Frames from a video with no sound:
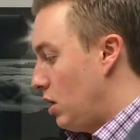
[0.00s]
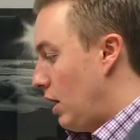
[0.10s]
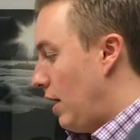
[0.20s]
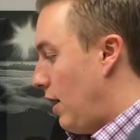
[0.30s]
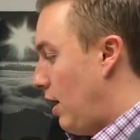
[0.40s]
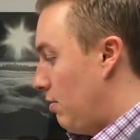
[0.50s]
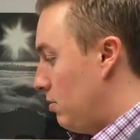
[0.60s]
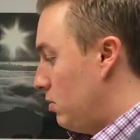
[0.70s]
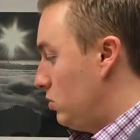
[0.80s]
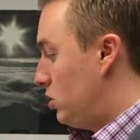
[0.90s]

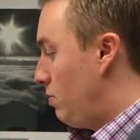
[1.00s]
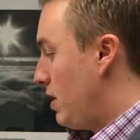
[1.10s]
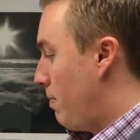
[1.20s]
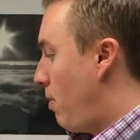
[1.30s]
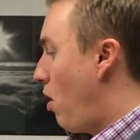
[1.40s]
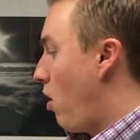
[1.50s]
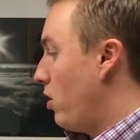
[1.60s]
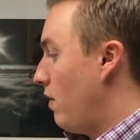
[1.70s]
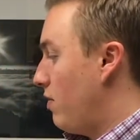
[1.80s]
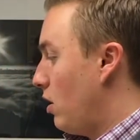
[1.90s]
to be a
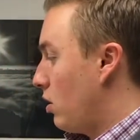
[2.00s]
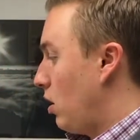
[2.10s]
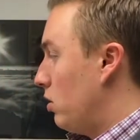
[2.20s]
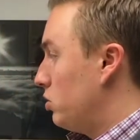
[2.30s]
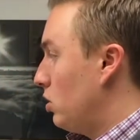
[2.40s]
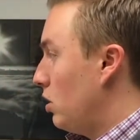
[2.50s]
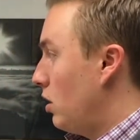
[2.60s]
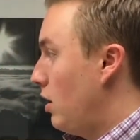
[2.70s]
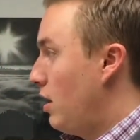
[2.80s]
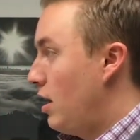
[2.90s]
part of their
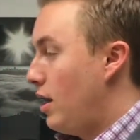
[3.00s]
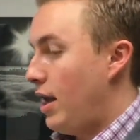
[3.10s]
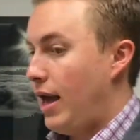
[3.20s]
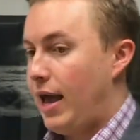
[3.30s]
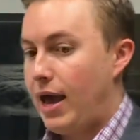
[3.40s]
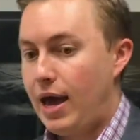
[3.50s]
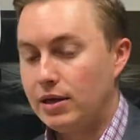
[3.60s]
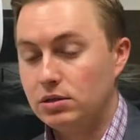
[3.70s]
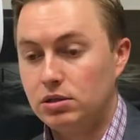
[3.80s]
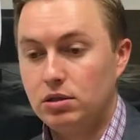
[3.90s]
culture,
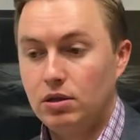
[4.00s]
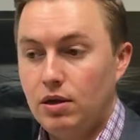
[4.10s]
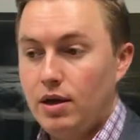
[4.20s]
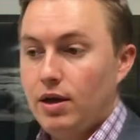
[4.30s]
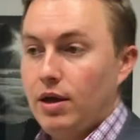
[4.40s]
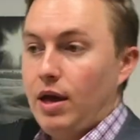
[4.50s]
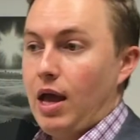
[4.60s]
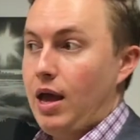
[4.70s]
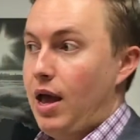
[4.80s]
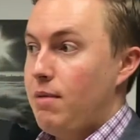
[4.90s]
and
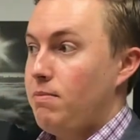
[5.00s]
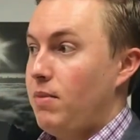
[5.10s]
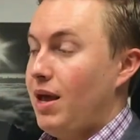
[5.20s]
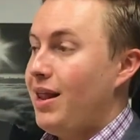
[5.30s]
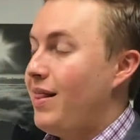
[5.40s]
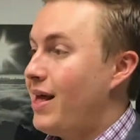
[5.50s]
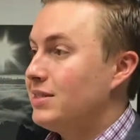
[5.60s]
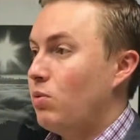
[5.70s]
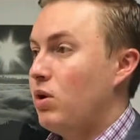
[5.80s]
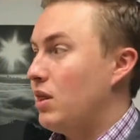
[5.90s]

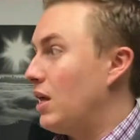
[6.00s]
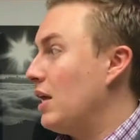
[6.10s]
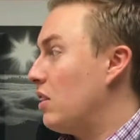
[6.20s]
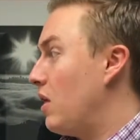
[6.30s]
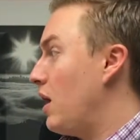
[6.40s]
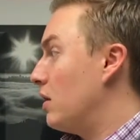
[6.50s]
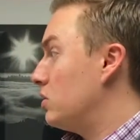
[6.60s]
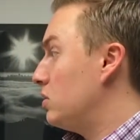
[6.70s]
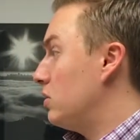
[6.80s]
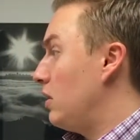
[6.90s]
that's one of the key
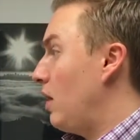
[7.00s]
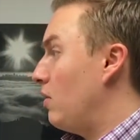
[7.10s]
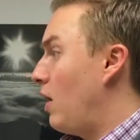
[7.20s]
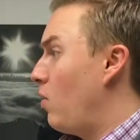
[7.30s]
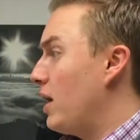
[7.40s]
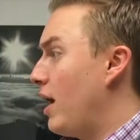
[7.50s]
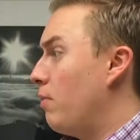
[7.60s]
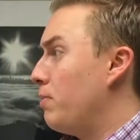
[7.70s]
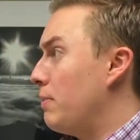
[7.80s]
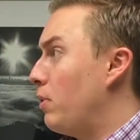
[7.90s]
things that we
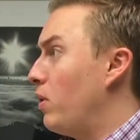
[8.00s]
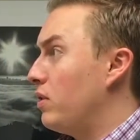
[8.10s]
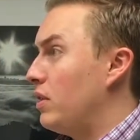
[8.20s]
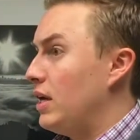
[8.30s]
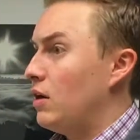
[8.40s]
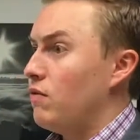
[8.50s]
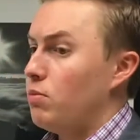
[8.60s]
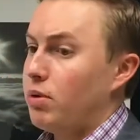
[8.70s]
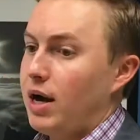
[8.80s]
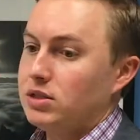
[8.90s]
help people with in the
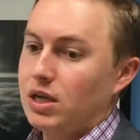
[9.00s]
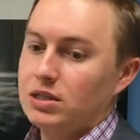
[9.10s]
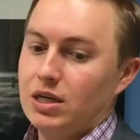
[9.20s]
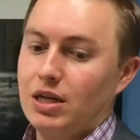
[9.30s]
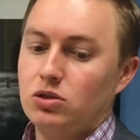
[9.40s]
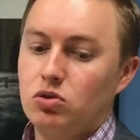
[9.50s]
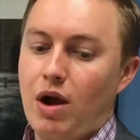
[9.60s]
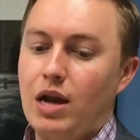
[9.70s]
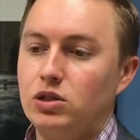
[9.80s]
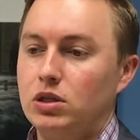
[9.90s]
interview process and in
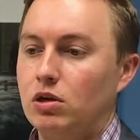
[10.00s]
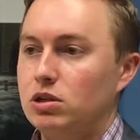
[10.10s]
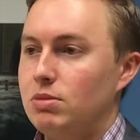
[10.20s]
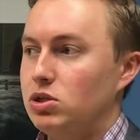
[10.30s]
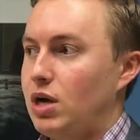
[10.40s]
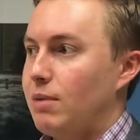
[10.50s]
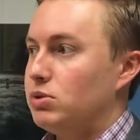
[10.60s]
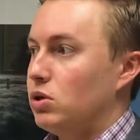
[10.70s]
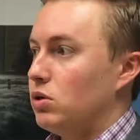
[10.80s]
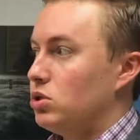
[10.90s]
strategy and Ultimate Job
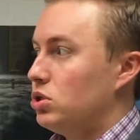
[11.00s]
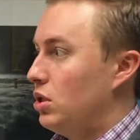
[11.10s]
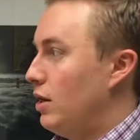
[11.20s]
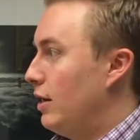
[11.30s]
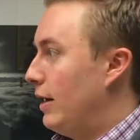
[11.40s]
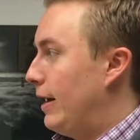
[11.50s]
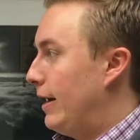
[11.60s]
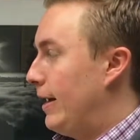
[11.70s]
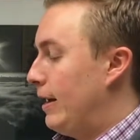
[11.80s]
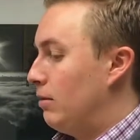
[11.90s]
Search.
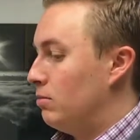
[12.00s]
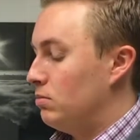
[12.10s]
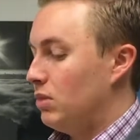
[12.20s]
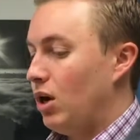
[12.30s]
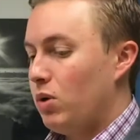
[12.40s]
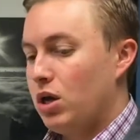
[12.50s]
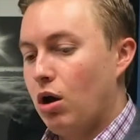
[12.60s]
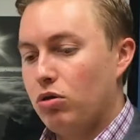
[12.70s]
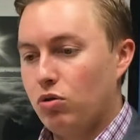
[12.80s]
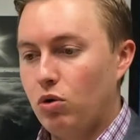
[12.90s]
We
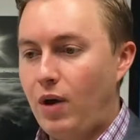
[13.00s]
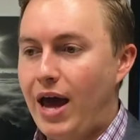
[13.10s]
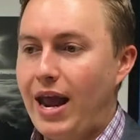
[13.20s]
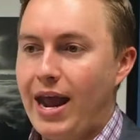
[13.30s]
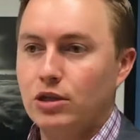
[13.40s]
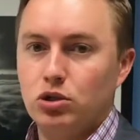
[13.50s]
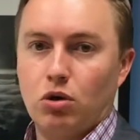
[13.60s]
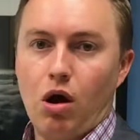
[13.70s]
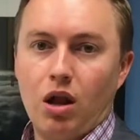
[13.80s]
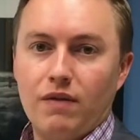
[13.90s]
go through how to
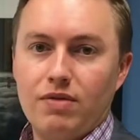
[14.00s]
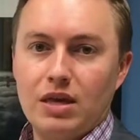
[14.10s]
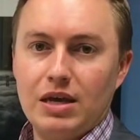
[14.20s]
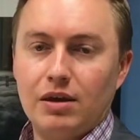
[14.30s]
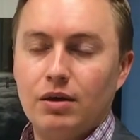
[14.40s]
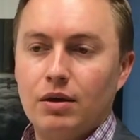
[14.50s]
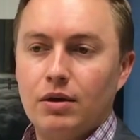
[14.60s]
answer all of the